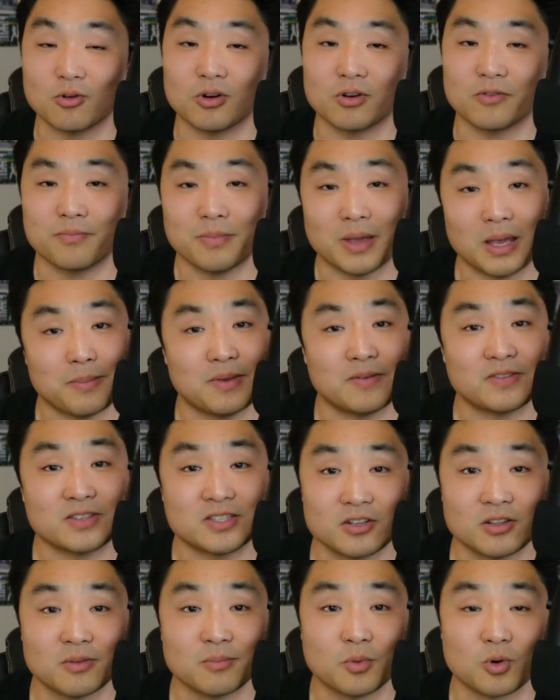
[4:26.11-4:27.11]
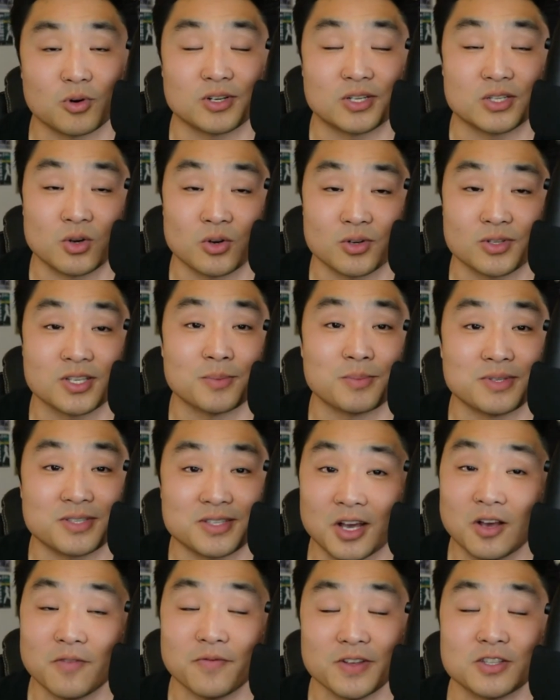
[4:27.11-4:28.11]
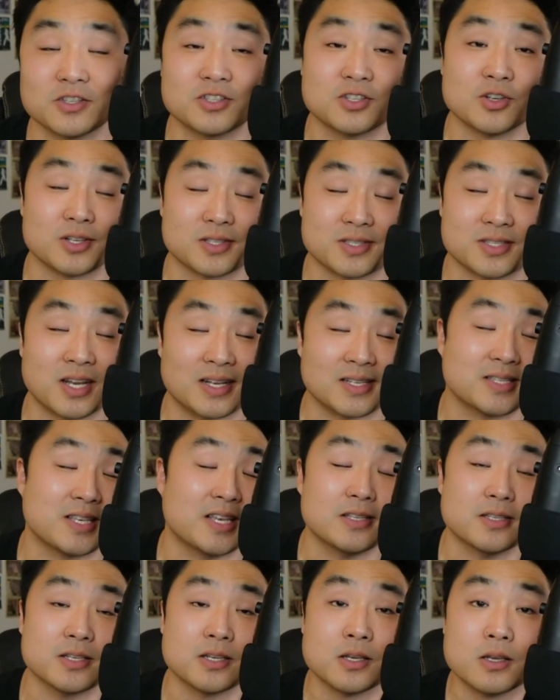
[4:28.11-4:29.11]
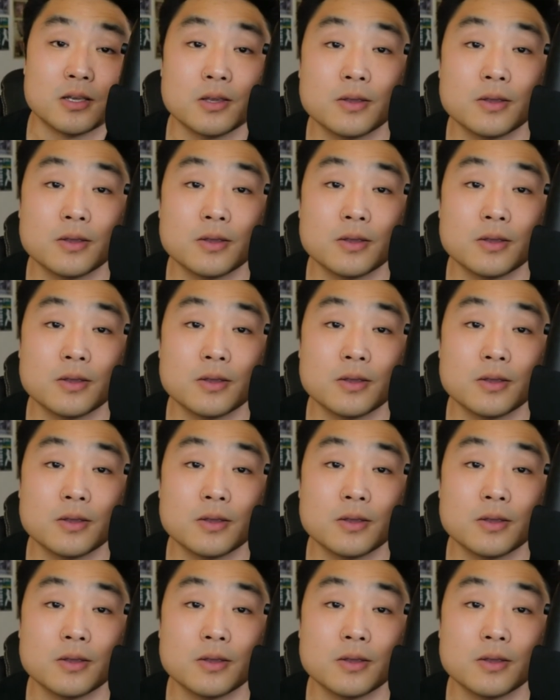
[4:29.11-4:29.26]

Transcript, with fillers: or if maybe if Dylan Moore asserts himself and do, does it,